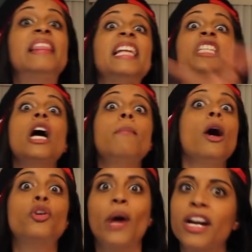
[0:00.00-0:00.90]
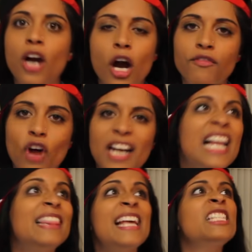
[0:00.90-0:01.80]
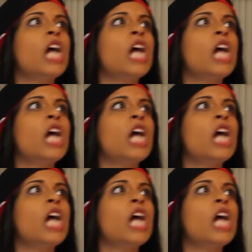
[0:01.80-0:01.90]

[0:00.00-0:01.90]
Let's talk about credit card fraud. Let's